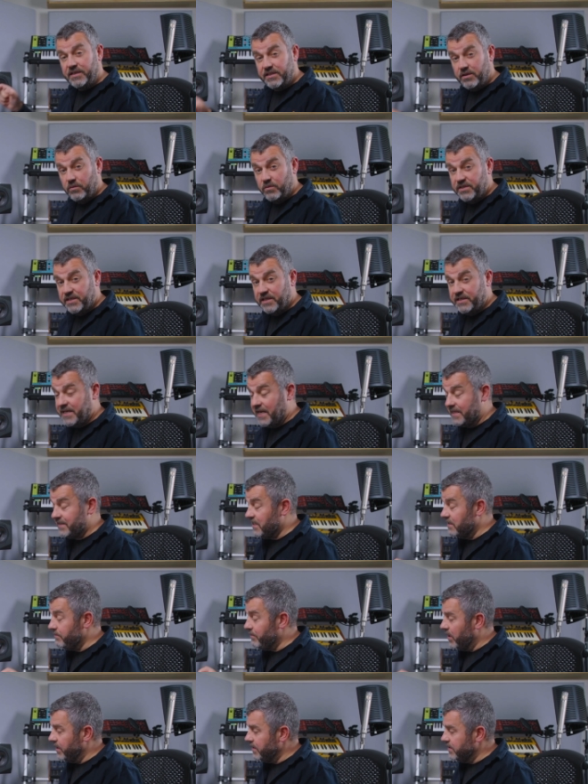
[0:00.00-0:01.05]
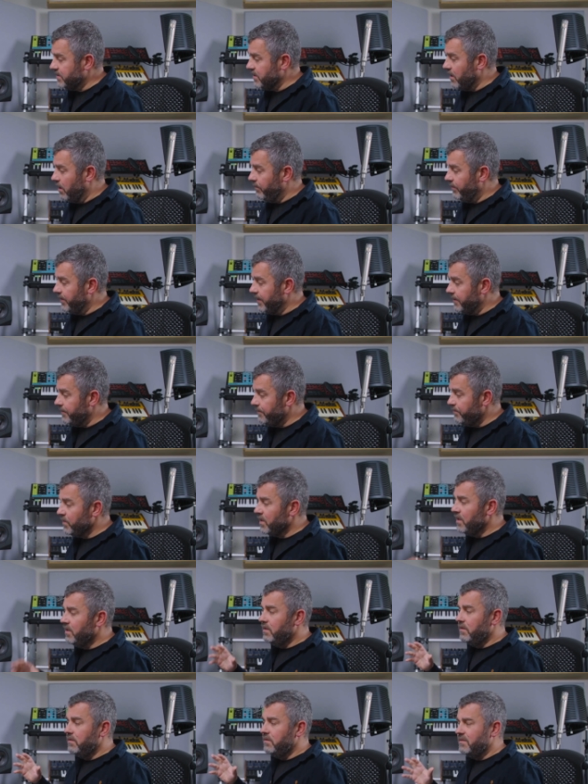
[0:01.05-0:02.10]
that was detected by the sampler.
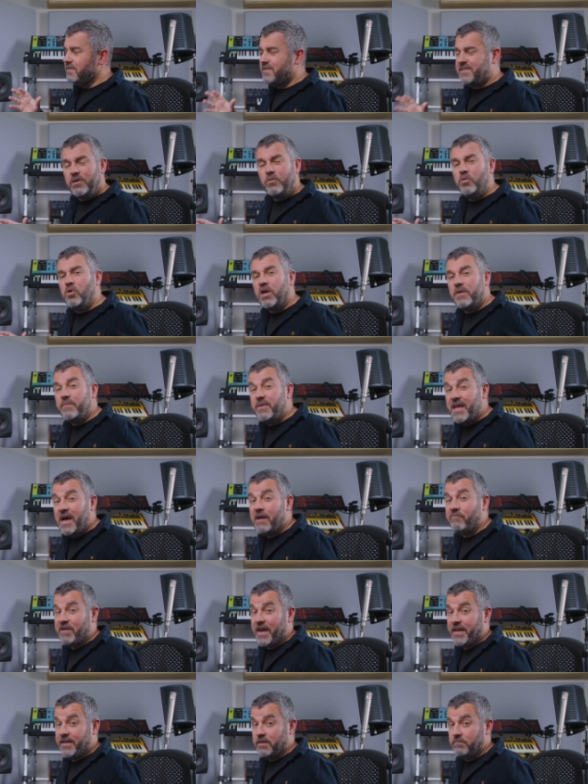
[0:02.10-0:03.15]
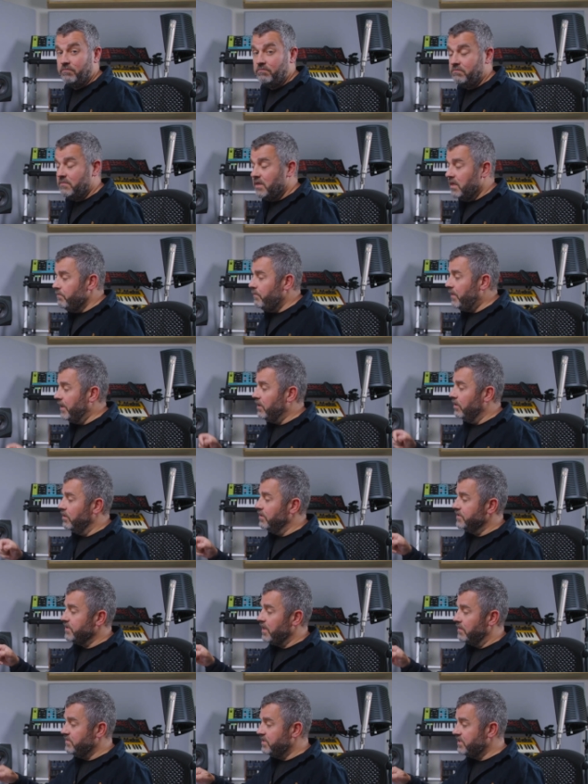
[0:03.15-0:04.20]
Still not going to be that random
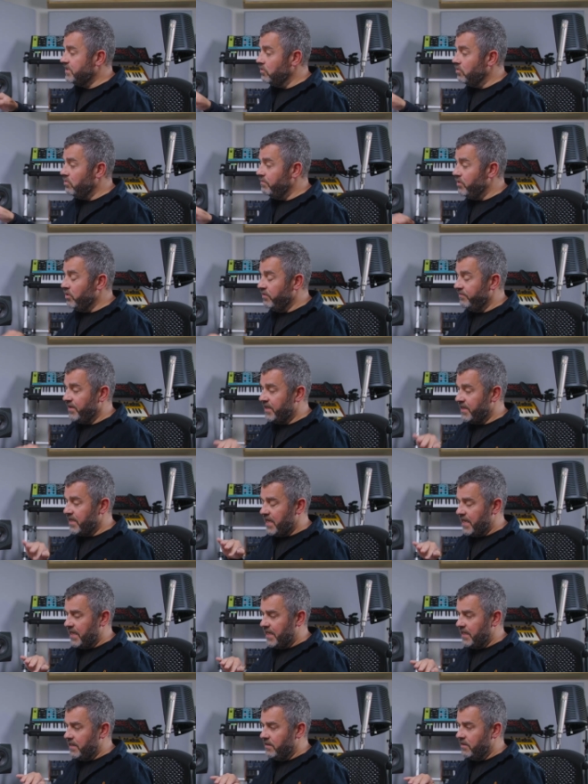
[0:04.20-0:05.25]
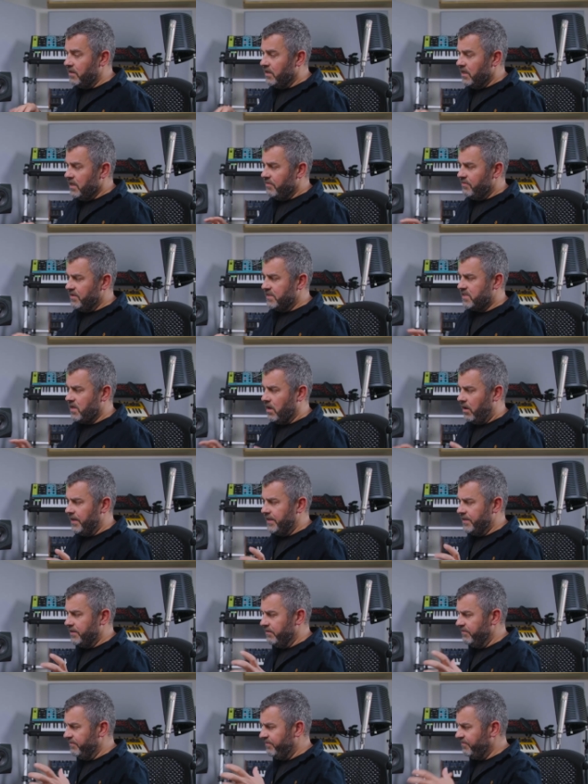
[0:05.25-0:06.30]
because I'm still moving in this
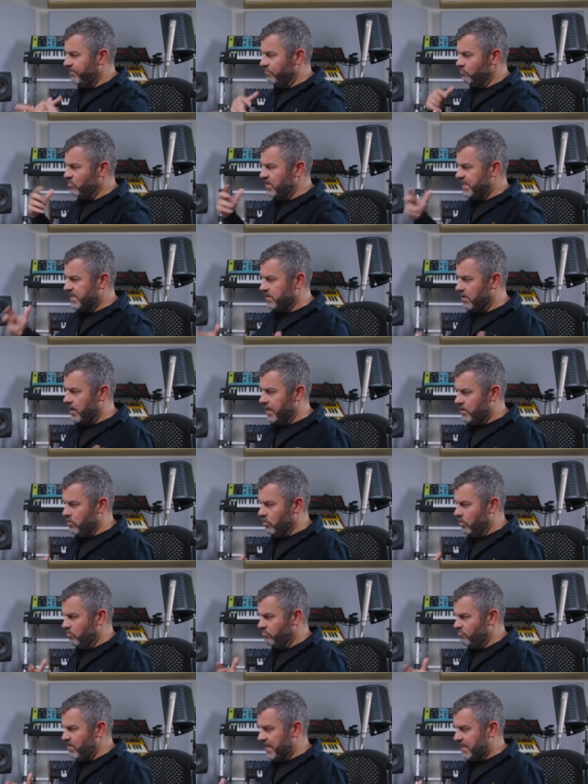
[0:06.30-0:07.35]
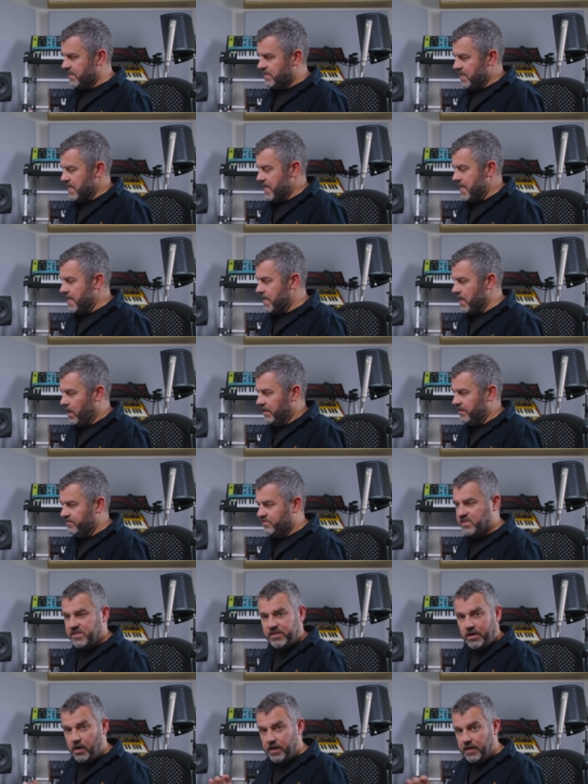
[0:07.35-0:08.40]
kind of recycle, Rexy kind of
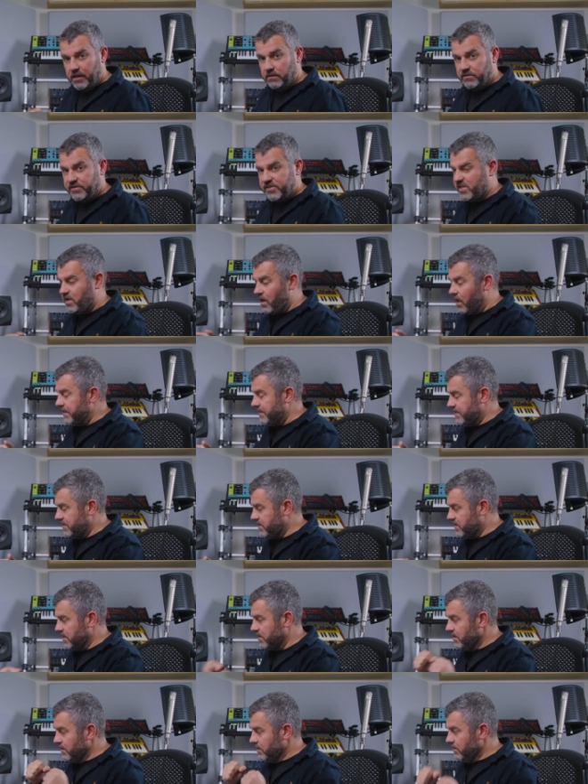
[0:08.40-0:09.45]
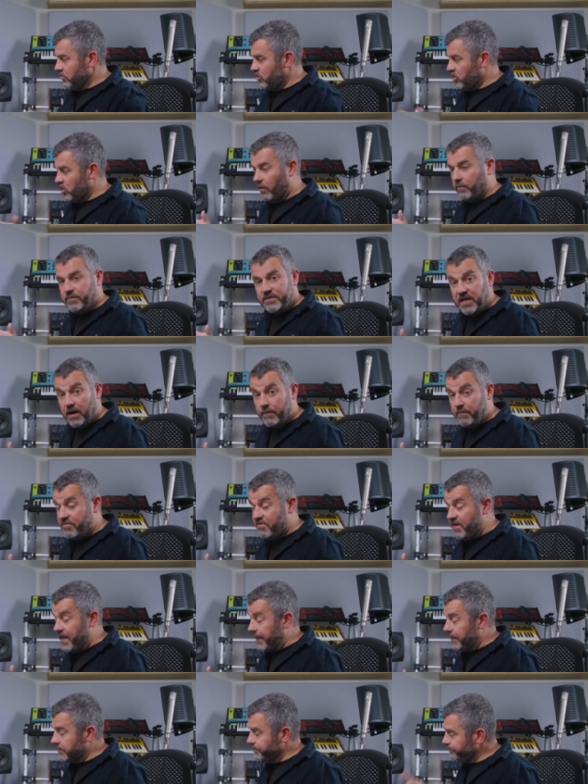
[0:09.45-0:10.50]
style, sliced, chopped up
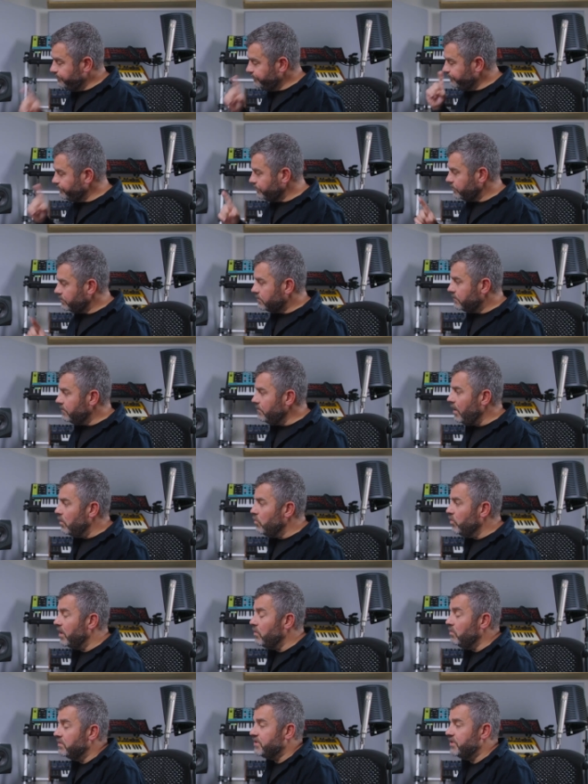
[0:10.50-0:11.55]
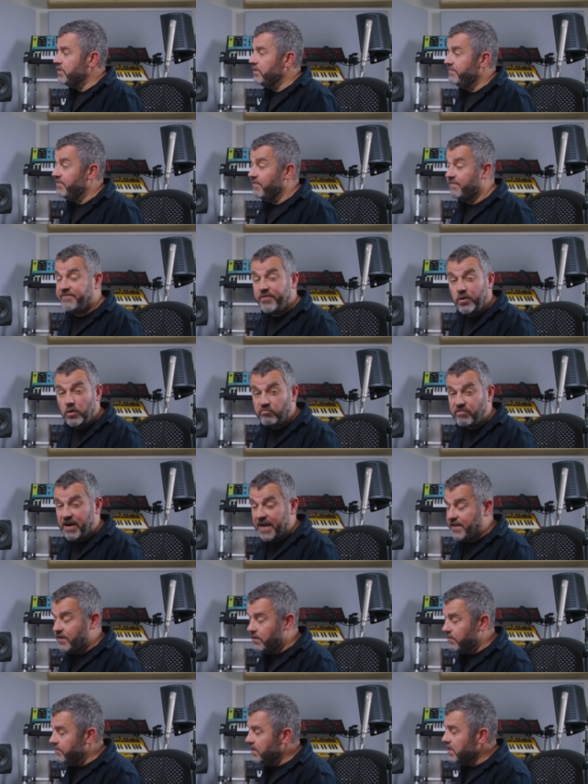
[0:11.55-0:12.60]
thing. What I want to do for full
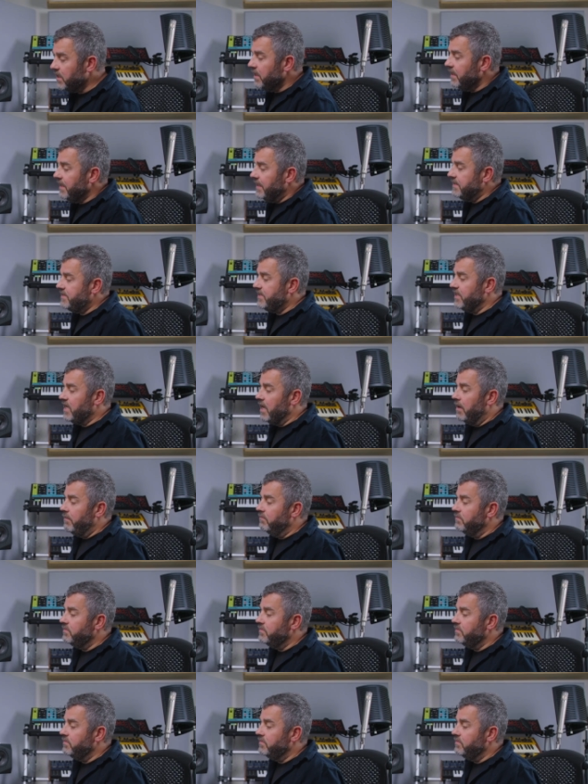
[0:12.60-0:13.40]
random is to come